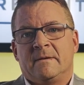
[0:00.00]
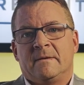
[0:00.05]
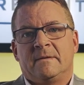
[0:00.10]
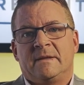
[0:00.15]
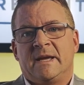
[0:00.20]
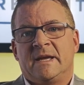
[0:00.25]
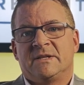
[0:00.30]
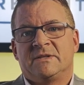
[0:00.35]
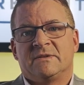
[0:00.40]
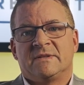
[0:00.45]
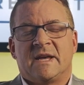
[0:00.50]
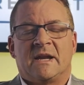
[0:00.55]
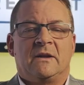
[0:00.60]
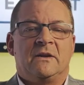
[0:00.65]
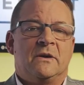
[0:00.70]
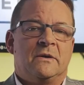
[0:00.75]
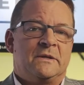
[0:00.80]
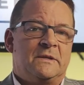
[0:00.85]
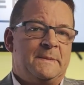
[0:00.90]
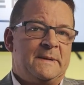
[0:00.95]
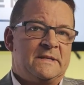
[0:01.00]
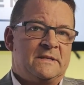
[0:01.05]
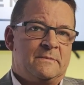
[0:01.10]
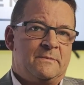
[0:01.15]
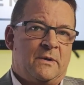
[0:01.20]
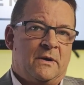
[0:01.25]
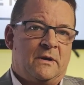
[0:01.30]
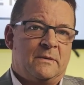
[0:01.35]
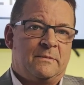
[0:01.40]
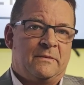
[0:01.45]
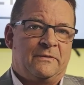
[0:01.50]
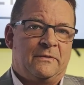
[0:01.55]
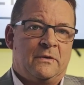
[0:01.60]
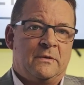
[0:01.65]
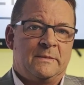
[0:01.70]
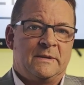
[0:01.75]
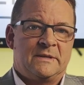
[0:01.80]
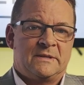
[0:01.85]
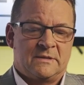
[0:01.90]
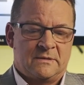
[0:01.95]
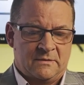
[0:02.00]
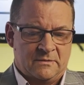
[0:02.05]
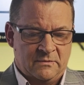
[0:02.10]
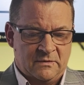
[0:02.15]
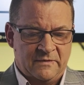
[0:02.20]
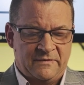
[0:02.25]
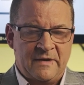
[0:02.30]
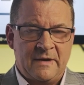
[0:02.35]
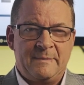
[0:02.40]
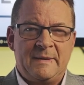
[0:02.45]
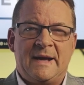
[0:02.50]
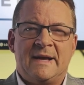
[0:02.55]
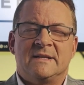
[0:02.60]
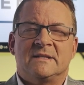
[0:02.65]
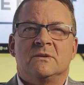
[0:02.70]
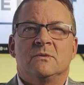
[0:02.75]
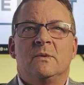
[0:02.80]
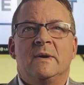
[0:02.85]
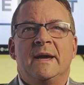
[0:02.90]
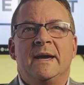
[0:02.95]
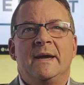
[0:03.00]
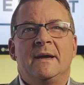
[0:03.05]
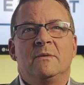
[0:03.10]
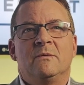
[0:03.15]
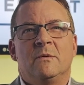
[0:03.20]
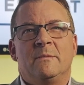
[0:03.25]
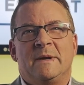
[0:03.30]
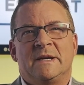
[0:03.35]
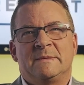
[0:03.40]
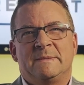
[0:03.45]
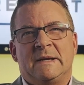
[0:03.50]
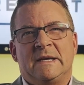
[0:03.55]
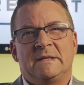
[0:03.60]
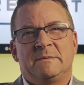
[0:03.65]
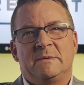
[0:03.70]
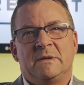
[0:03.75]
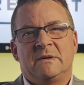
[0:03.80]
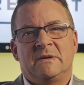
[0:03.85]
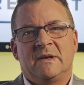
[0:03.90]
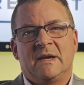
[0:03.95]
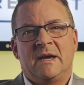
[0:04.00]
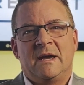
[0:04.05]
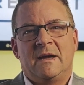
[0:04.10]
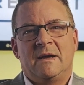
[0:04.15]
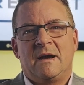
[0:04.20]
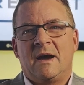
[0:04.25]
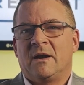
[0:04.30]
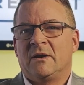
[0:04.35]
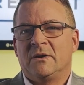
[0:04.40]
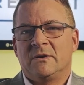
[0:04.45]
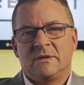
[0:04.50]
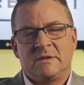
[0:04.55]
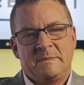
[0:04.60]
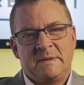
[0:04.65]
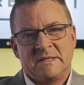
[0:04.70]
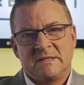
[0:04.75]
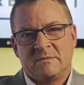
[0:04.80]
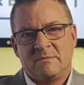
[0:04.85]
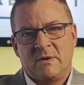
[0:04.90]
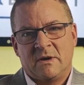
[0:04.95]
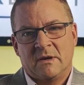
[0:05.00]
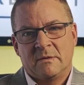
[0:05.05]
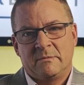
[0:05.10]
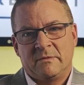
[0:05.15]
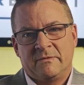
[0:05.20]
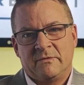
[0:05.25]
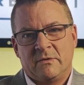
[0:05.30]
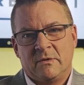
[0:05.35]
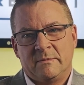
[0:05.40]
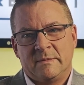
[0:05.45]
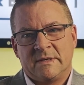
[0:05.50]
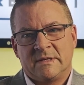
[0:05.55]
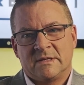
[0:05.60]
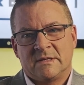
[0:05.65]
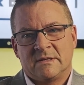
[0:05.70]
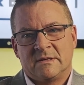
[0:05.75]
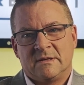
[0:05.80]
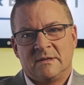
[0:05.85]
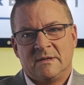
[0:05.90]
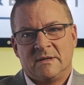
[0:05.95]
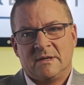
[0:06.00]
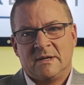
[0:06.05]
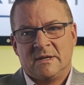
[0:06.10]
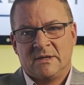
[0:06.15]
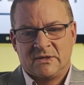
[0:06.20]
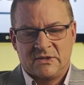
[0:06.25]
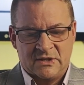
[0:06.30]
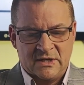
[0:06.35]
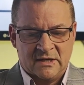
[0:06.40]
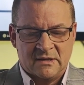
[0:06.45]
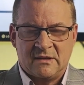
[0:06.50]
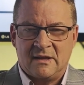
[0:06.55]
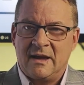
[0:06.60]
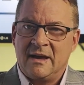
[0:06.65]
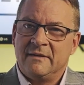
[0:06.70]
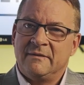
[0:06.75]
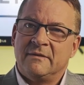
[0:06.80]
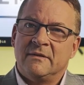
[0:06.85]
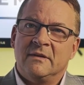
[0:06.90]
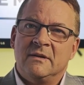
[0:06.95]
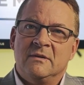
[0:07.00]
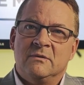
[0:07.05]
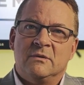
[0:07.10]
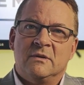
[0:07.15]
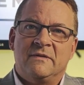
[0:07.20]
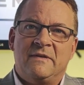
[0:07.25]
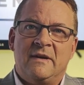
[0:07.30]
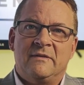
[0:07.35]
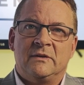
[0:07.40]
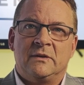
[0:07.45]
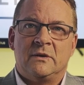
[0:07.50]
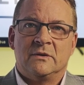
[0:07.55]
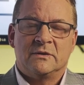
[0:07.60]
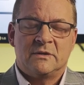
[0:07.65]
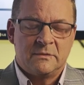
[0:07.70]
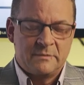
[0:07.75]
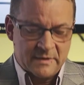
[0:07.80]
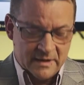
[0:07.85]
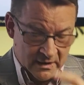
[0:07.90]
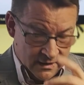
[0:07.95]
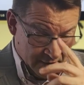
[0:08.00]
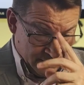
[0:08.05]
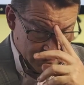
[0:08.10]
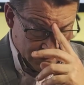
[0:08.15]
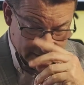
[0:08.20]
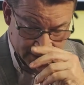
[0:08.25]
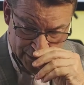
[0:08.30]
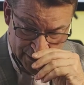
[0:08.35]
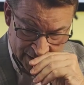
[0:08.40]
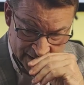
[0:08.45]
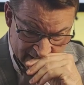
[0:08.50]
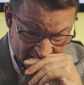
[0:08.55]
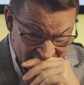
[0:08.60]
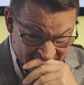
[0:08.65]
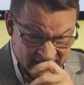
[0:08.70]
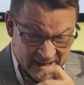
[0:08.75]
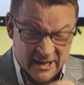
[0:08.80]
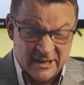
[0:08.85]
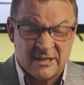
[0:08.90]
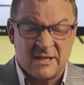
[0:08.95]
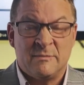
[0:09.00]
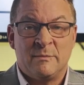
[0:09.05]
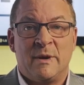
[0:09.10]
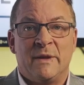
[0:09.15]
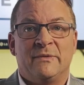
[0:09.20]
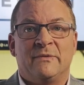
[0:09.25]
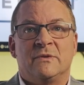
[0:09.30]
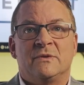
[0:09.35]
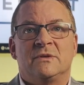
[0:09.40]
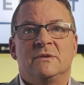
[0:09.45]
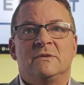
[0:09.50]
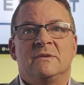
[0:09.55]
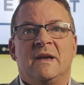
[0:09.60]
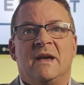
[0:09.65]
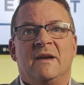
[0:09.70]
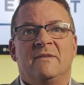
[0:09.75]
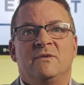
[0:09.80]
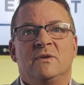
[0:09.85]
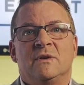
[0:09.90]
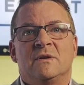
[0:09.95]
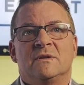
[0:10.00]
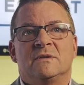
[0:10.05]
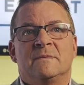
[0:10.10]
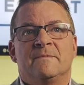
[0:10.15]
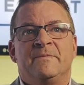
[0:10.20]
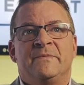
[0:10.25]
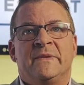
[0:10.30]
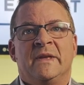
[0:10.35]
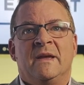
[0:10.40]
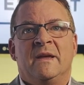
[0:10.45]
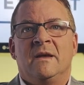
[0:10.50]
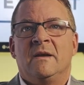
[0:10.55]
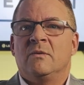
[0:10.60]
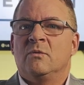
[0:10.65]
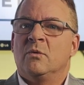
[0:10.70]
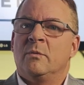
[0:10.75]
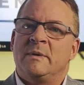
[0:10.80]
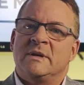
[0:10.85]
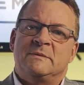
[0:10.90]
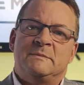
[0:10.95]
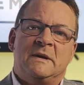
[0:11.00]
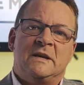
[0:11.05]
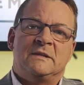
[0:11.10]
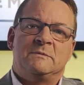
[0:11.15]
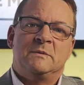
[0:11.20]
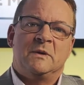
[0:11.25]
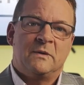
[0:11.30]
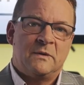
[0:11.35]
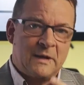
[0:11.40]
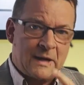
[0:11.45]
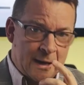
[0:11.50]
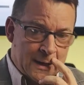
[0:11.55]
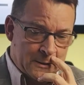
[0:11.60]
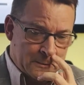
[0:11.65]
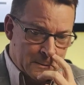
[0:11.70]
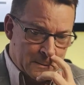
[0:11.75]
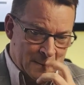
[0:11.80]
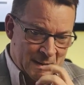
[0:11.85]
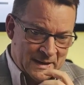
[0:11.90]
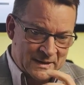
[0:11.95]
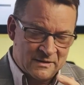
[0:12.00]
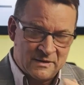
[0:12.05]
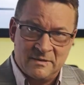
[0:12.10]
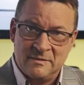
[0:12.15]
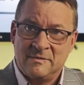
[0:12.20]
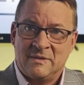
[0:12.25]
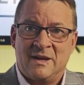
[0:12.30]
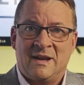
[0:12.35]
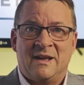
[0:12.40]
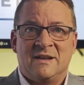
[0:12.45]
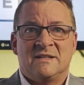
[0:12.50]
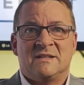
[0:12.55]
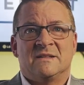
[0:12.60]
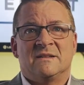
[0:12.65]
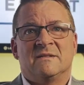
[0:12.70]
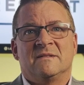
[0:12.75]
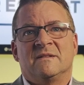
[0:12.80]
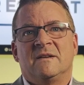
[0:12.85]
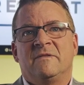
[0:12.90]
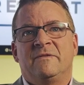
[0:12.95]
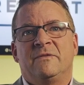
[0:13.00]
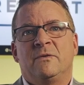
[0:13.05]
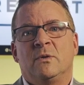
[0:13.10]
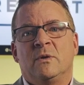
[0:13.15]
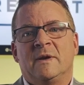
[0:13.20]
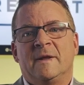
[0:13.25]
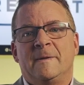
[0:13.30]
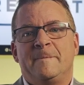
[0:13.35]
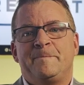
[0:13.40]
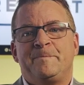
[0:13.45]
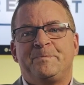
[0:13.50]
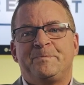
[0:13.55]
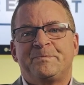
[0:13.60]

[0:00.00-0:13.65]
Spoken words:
The answer is, I don't know. It depends on market performance. What if I pass away? Will my spouse be okay? I don't know. It depends on market performance. Sick life. What if I have a long-term care event that costs $9,000 a month for 2.5 years? Will my spouse be okay? Can I afford it?